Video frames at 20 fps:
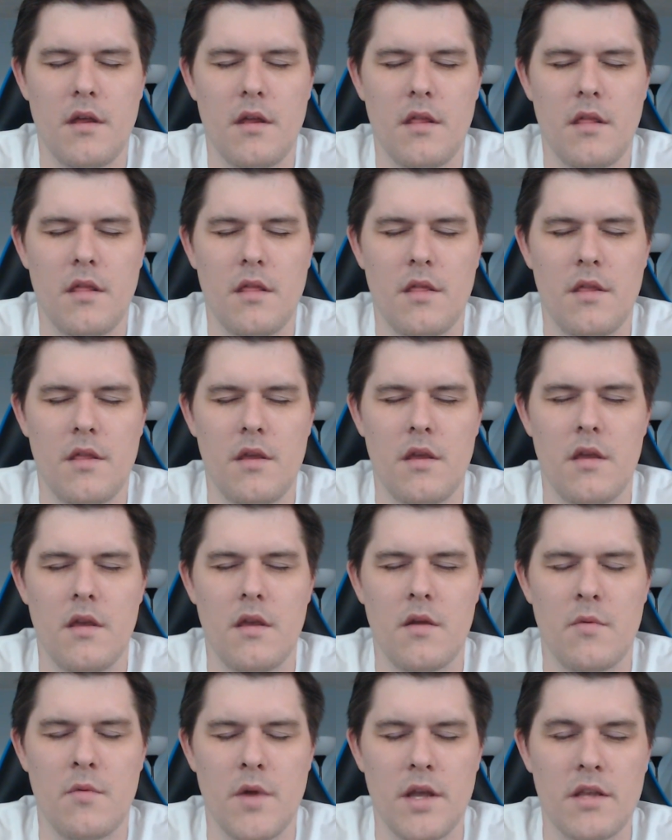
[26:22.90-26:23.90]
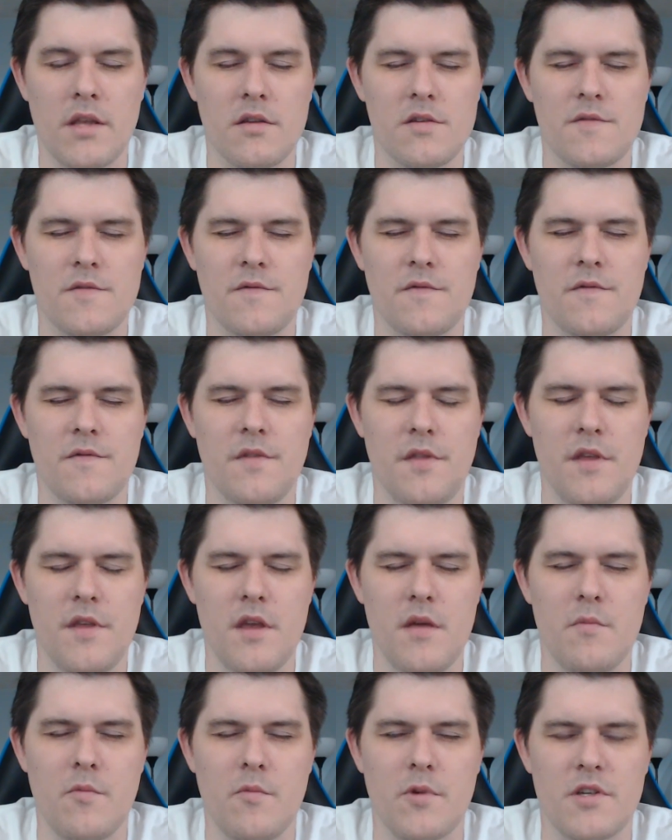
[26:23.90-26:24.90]
the Irregulars
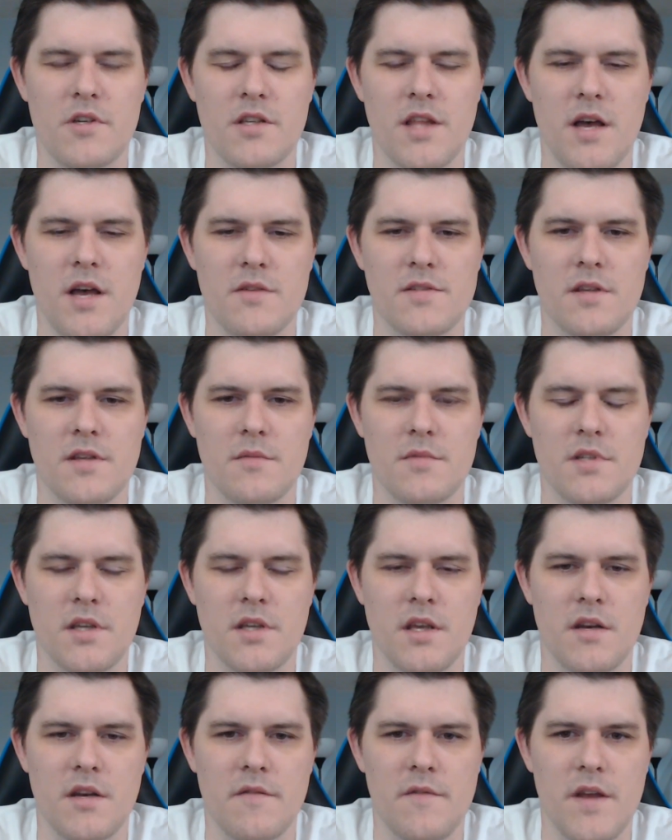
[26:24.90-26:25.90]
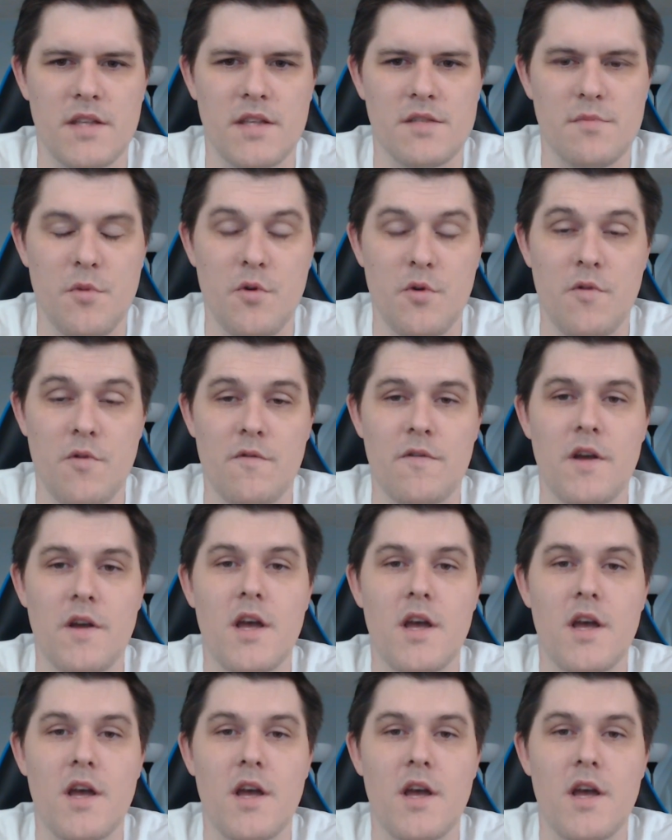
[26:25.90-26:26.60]
theme, which allows them to get advanced move.